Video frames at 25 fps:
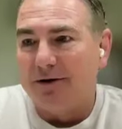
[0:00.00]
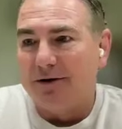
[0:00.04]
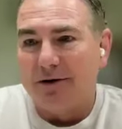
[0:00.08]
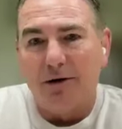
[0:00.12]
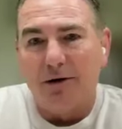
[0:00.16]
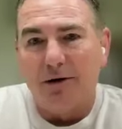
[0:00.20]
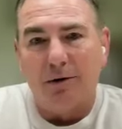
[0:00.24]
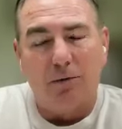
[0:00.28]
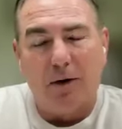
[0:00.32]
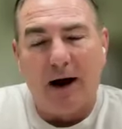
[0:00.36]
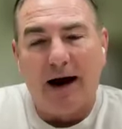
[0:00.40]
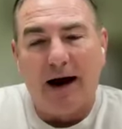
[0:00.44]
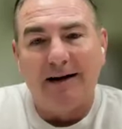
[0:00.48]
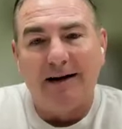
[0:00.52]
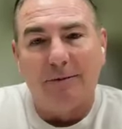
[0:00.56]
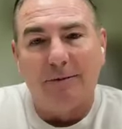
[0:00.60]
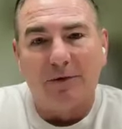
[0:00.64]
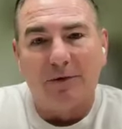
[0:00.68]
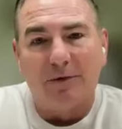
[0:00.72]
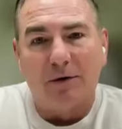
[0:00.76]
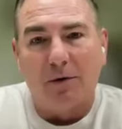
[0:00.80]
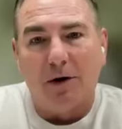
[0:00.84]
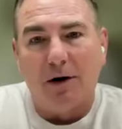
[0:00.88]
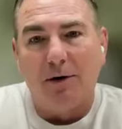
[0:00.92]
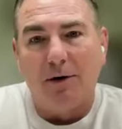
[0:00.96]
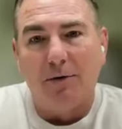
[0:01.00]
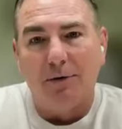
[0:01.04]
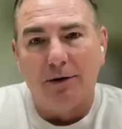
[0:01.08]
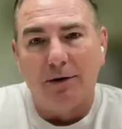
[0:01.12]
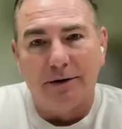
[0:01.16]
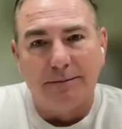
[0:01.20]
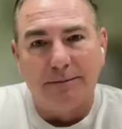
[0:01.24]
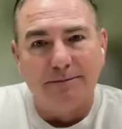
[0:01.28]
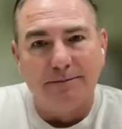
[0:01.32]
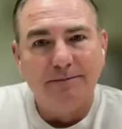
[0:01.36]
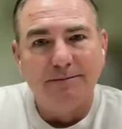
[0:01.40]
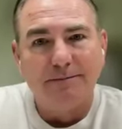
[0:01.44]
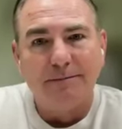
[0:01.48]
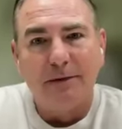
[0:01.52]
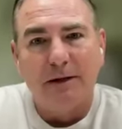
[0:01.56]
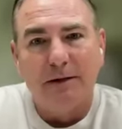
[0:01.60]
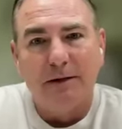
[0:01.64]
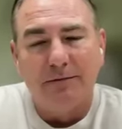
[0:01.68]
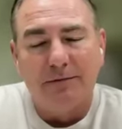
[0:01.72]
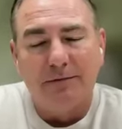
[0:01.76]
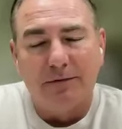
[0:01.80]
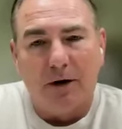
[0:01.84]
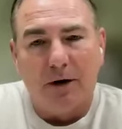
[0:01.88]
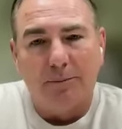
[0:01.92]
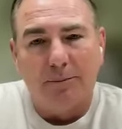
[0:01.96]
Uh, you could ride up the road and
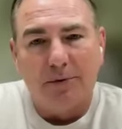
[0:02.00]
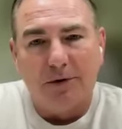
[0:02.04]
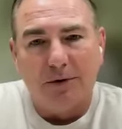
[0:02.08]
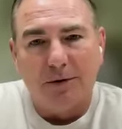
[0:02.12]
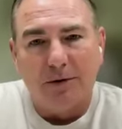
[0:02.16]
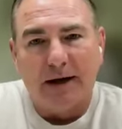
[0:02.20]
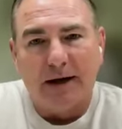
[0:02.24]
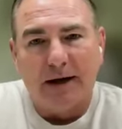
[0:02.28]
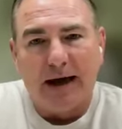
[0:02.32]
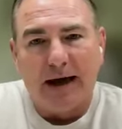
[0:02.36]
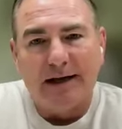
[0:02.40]
fill up